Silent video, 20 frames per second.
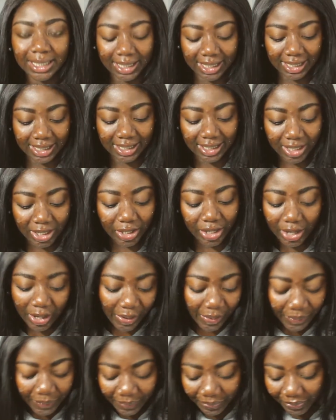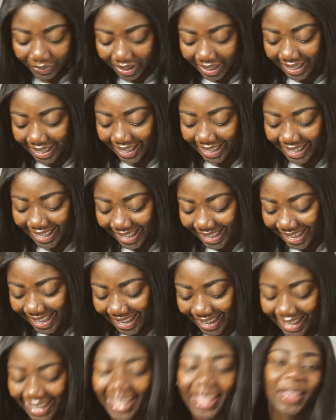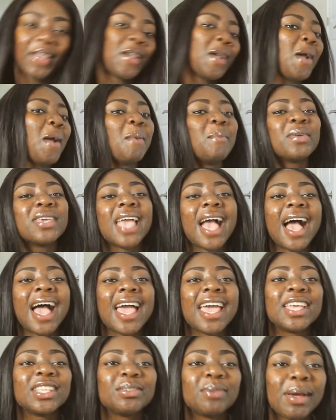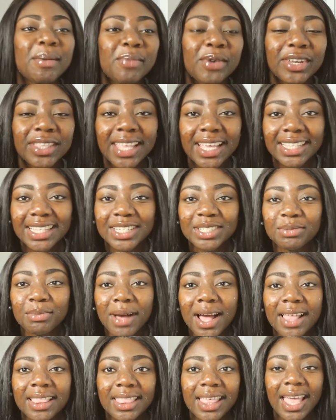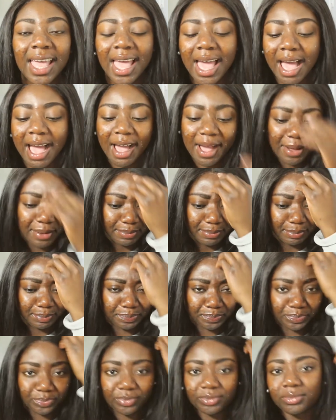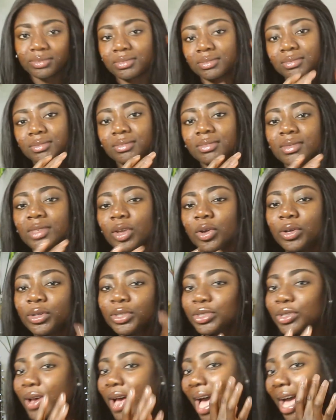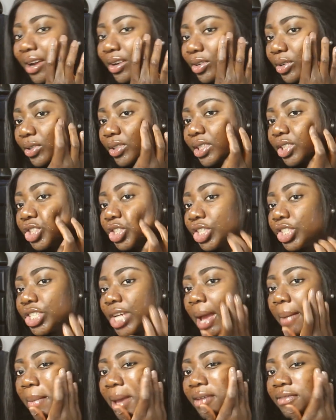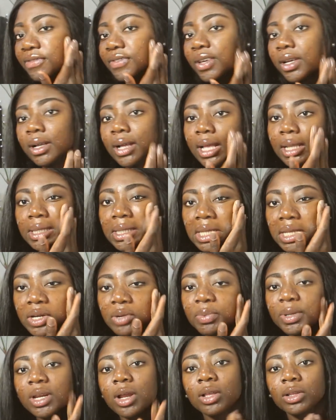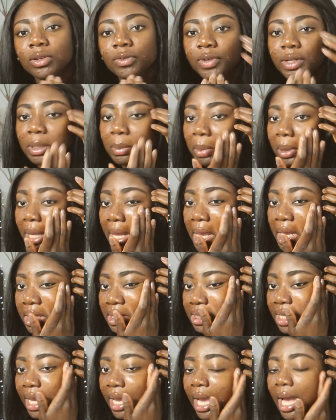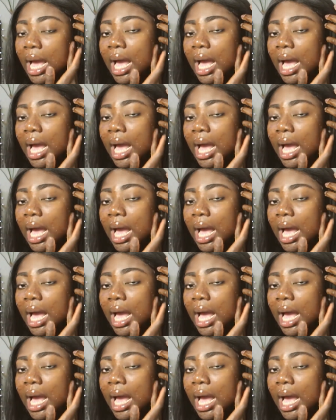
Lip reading: you know. But yeah, it's my birthday this month. Also, I don't know, this chit chat might feel a little bit all over the place, like